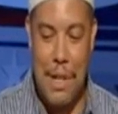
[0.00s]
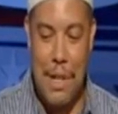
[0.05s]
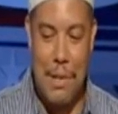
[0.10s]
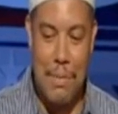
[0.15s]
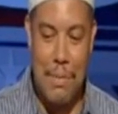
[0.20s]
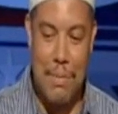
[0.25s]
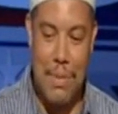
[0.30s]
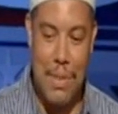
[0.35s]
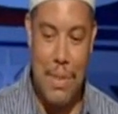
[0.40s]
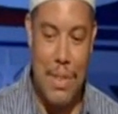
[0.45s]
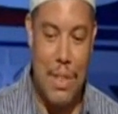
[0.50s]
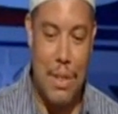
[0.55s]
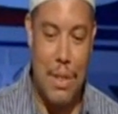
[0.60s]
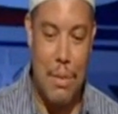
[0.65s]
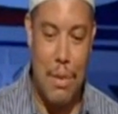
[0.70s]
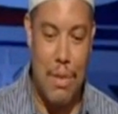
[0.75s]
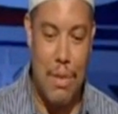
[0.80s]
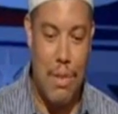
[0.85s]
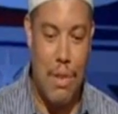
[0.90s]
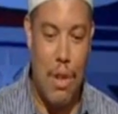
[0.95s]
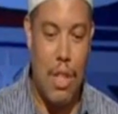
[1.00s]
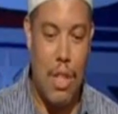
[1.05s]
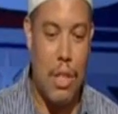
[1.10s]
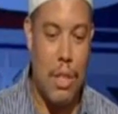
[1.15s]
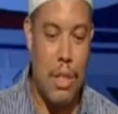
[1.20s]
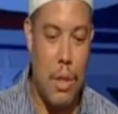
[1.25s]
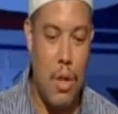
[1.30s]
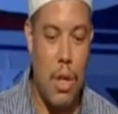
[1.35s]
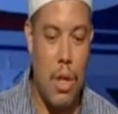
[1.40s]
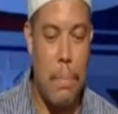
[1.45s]
um, you know, all
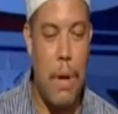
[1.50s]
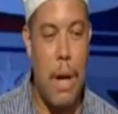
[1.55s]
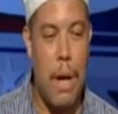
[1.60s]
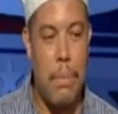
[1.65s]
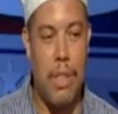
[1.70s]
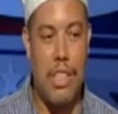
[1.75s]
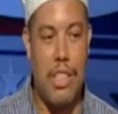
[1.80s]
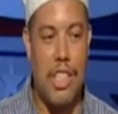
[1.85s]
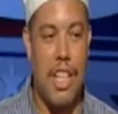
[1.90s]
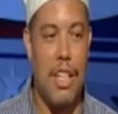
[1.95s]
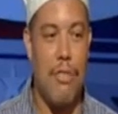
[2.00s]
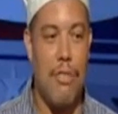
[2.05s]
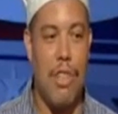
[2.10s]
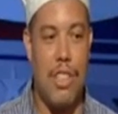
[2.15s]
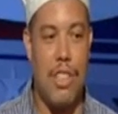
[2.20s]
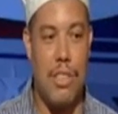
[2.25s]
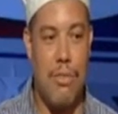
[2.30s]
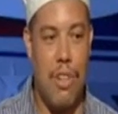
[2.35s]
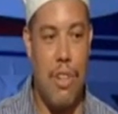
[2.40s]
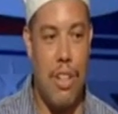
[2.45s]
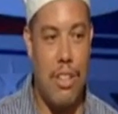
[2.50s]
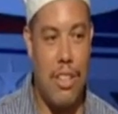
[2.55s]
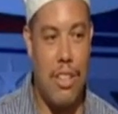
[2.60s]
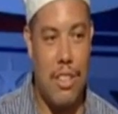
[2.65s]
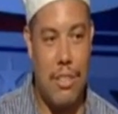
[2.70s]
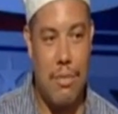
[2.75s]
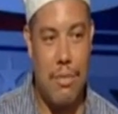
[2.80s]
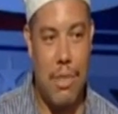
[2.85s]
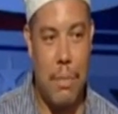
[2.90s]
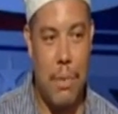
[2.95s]
the all the popular chain
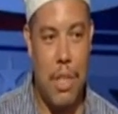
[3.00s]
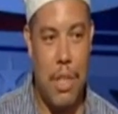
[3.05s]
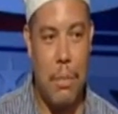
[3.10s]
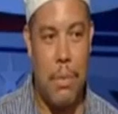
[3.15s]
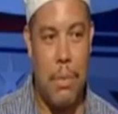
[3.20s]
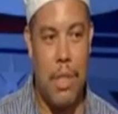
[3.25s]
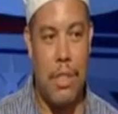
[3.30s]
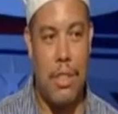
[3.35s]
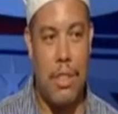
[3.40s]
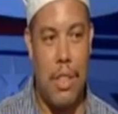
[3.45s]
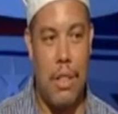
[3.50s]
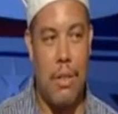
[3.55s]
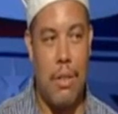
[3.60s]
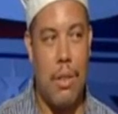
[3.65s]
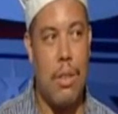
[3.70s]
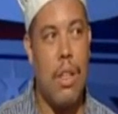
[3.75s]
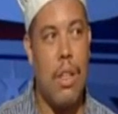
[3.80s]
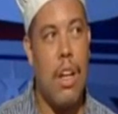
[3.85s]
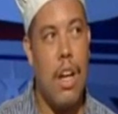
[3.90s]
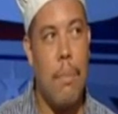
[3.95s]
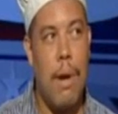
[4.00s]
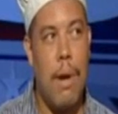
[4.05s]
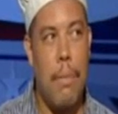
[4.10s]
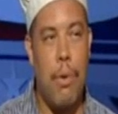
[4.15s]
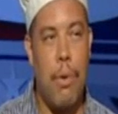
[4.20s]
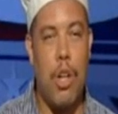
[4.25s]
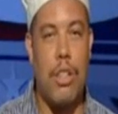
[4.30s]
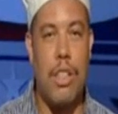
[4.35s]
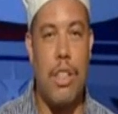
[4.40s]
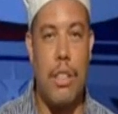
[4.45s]
restaurants. We pretty much uh, in
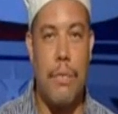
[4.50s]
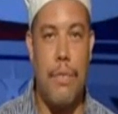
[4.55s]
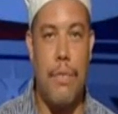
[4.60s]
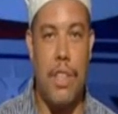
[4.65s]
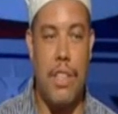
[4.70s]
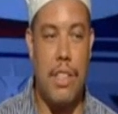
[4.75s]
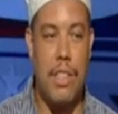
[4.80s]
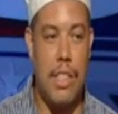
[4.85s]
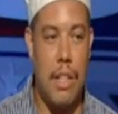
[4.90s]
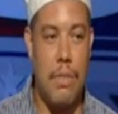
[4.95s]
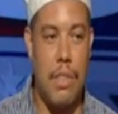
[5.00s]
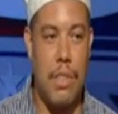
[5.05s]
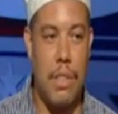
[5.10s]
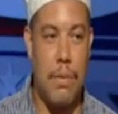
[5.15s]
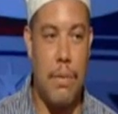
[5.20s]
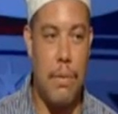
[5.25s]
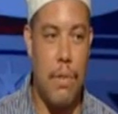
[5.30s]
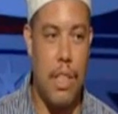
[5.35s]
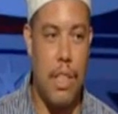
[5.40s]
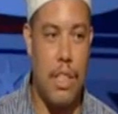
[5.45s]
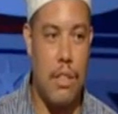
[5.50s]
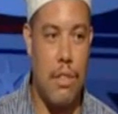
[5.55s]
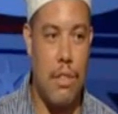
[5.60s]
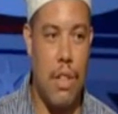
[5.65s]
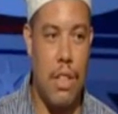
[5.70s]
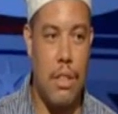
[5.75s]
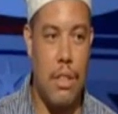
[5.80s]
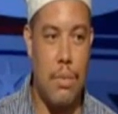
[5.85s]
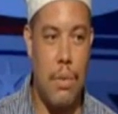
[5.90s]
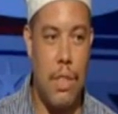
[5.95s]
my book. There's 57 different
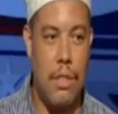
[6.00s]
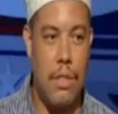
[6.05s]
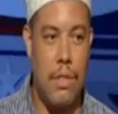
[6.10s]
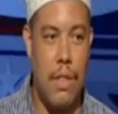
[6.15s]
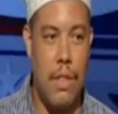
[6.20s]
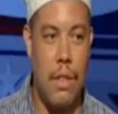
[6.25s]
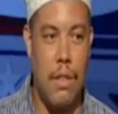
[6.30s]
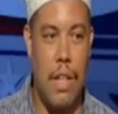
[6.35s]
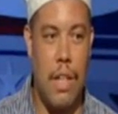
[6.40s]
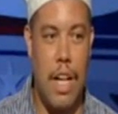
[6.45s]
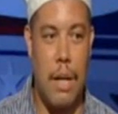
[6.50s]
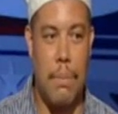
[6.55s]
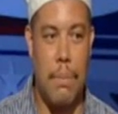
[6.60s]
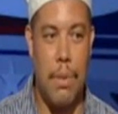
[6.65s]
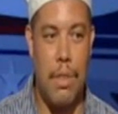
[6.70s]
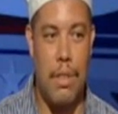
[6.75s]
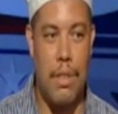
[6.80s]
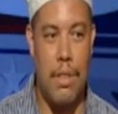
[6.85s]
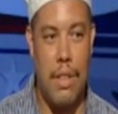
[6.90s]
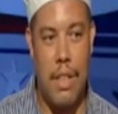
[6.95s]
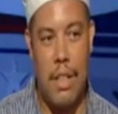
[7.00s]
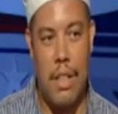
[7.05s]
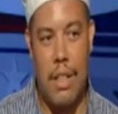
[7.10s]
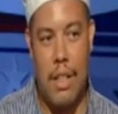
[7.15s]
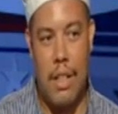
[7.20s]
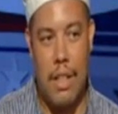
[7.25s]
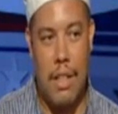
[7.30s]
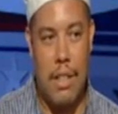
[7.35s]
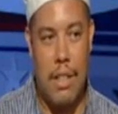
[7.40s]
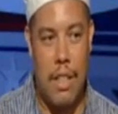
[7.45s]
restaurants we've um, copied
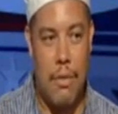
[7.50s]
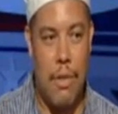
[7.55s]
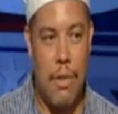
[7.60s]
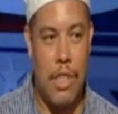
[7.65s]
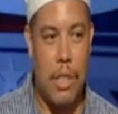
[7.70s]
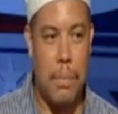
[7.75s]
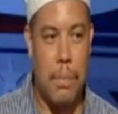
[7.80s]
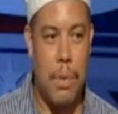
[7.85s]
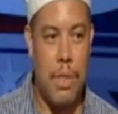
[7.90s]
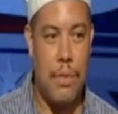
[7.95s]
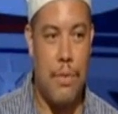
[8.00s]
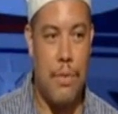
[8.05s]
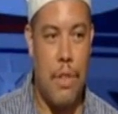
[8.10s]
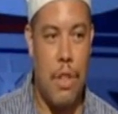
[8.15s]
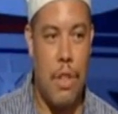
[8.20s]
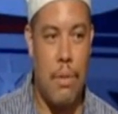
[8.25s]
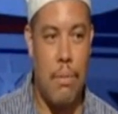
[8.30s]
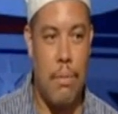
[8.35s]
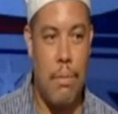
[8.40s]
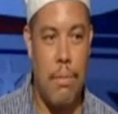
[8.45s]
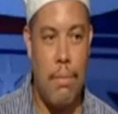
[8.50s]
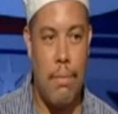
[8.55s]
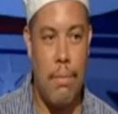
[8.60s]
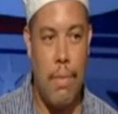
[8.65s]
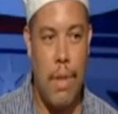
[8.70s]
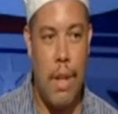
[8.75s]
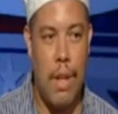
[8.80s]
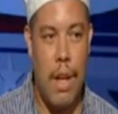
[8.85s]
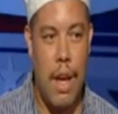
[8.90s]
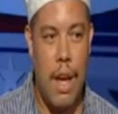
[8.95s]
their recipes from,
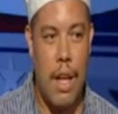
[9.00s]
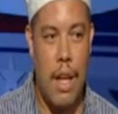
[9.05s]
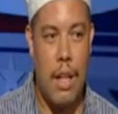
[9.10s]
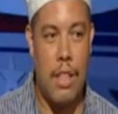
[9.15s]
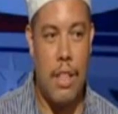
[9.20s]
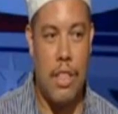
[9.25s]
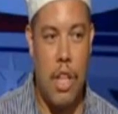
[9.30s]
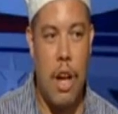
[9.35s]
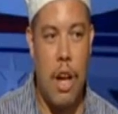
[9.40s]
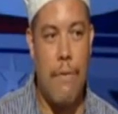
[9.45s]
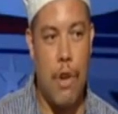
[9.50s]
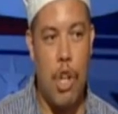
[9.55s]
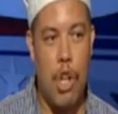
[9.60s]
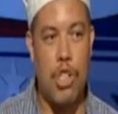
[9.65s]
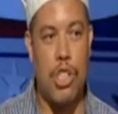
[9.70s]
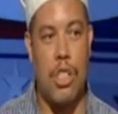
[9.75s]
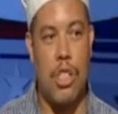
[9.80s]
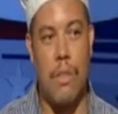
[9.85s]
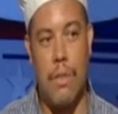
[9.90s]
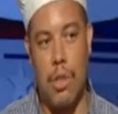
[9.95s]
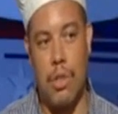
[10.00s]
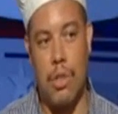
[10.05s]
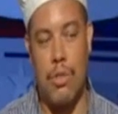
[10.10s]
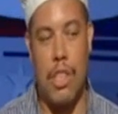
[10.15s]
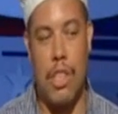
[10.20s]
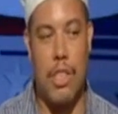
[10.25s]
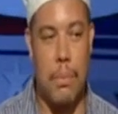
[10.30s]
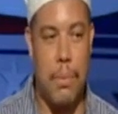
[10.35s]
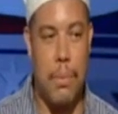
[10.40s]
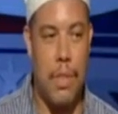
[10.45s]
and it's our version of those
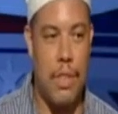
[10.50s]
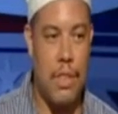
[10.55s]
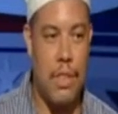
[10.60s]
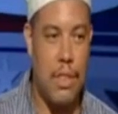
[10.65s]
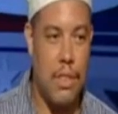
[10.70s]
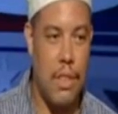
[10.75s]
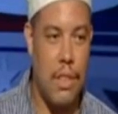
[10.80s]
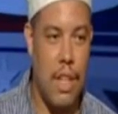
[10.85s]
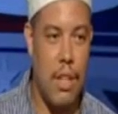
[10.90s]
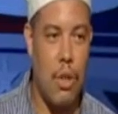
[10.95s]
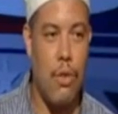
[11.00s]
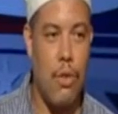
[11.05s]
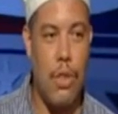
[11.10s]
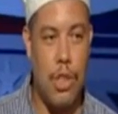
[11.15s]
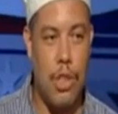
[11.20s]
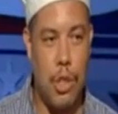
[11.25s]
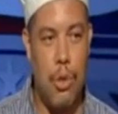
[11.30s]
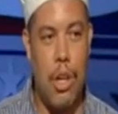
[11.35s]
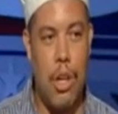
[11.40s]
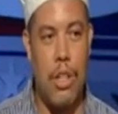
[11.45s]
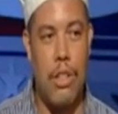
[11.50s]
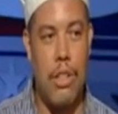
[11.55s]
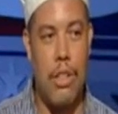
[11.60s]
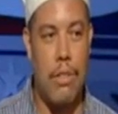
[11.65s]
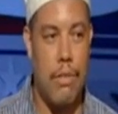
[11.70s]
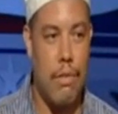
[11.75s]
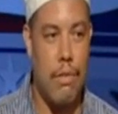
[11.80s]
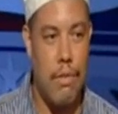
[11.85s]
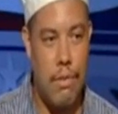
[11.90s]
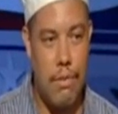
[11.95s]
recipes, and over
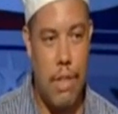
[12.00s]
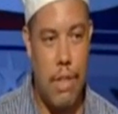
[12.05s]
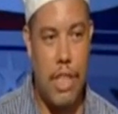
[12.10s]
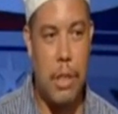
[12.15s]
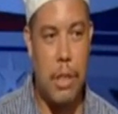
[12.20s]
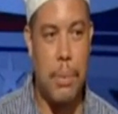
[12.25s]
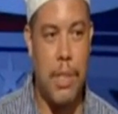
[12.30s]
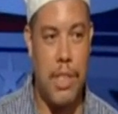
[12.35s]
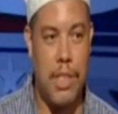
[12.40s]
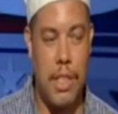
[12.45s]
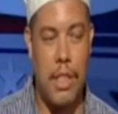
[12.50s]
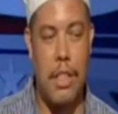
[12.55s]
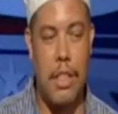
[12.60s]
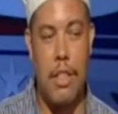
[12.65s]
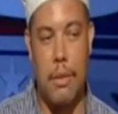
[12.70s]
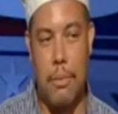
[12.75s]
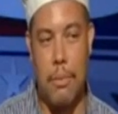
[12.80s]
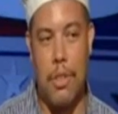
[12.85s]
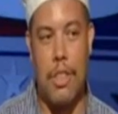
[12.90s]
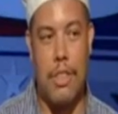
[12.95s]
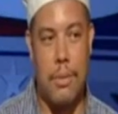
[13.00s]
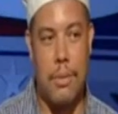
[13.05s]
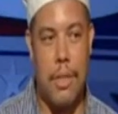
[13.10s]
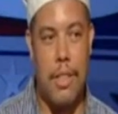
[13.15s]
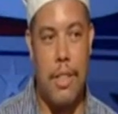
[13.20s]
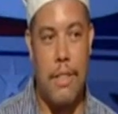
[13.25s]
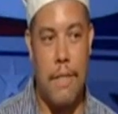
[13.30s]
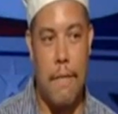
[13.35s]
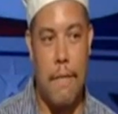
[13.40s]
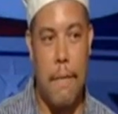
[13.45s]
200 recipes in the cookbook as
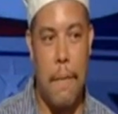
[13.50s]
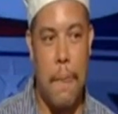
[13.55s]
well.